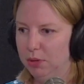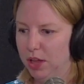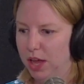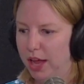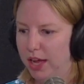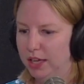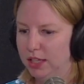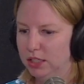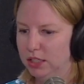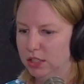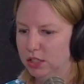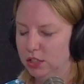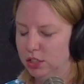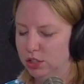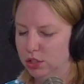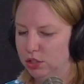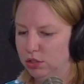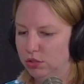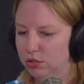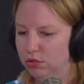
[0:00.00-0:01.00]
applies
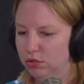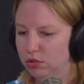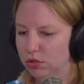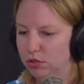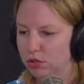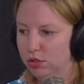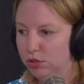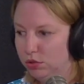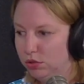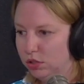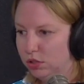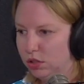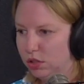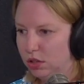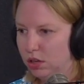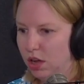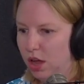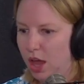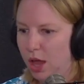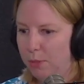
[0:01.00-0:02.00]
to
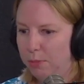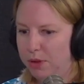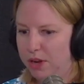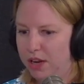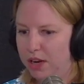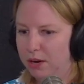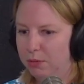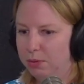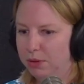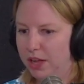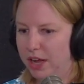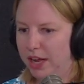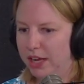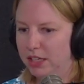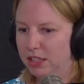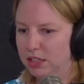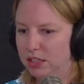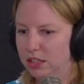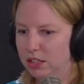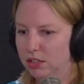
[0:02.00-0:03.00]
google but mm-hmm. it
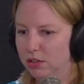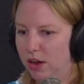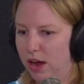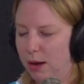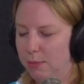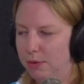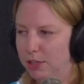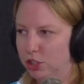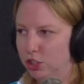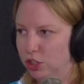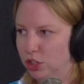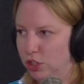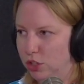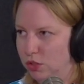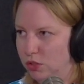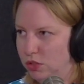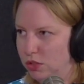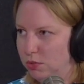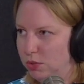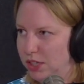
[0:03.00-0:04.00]
applies to how much
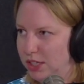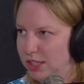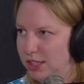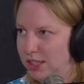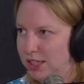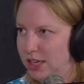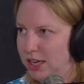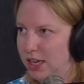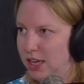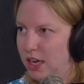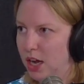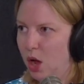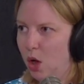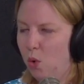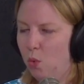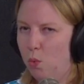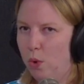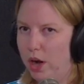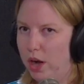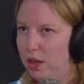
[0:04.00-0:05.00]
news we see
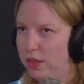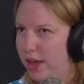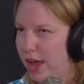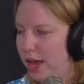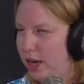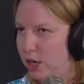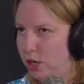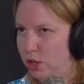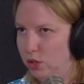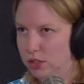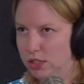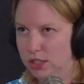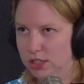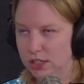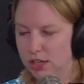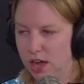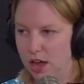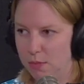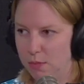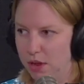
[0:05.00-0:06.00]
so where that news. news. is
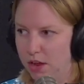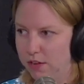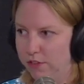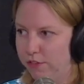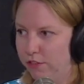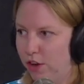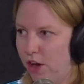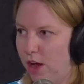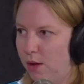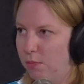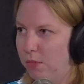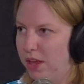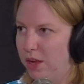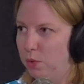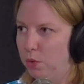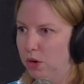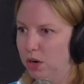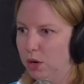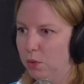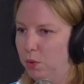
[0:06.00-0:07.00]
coming from
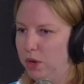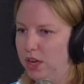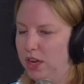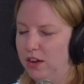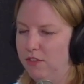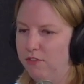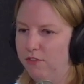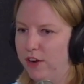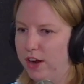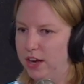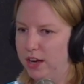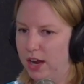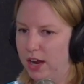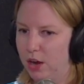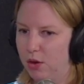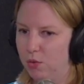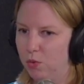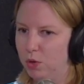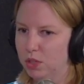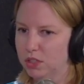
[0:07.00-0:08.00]
like where we can find
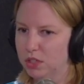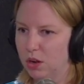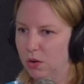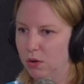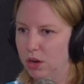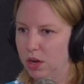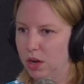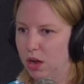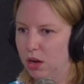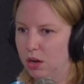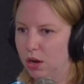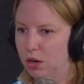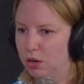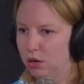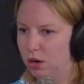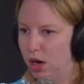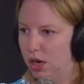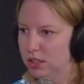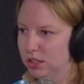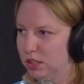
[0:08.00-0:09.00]
out what's going on
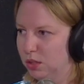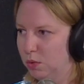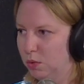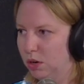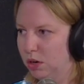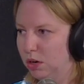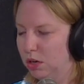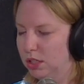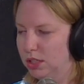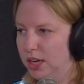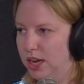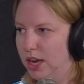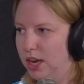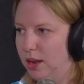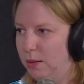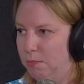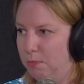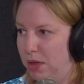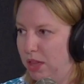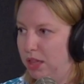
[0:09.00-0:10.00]
across the world
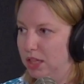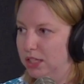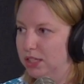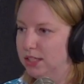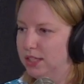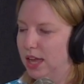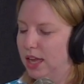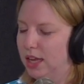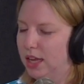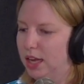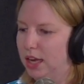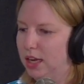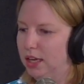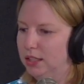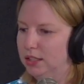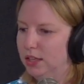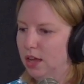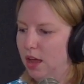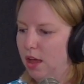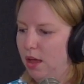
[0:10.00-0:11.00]
in a
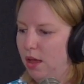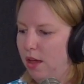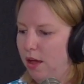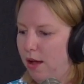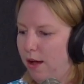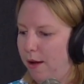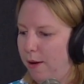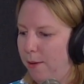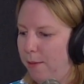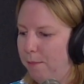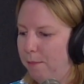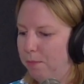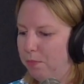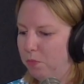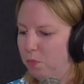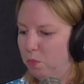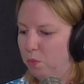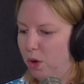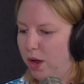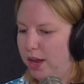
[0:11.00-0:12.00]
millisecond
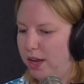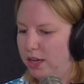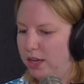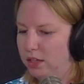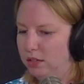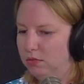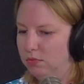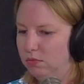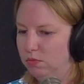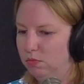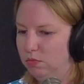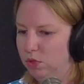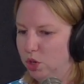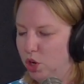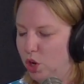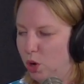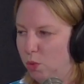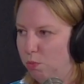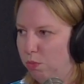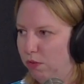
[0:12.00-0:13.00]
um, when you
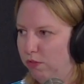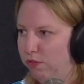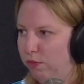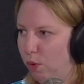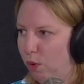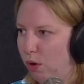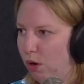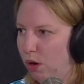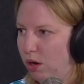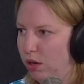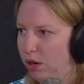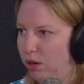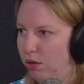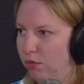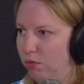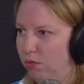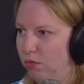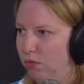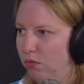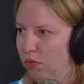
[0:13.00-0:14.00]
know before
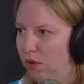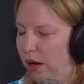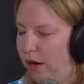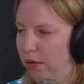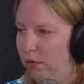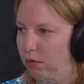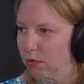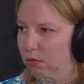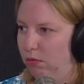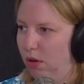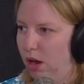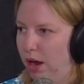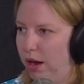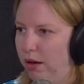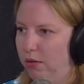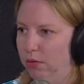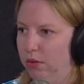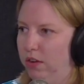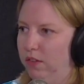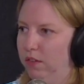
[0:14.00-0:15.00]
you i don't I
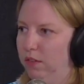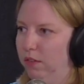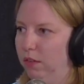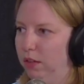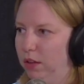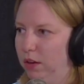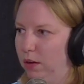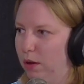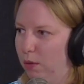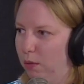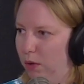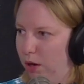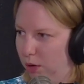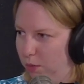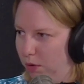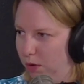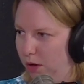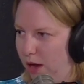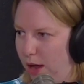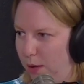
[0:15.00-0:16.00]
don't even really know what
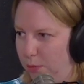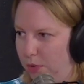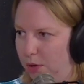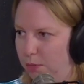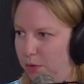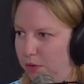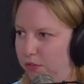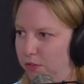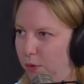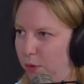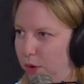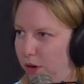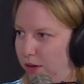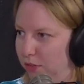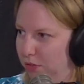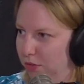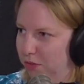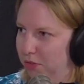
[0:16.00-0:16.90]
happened before.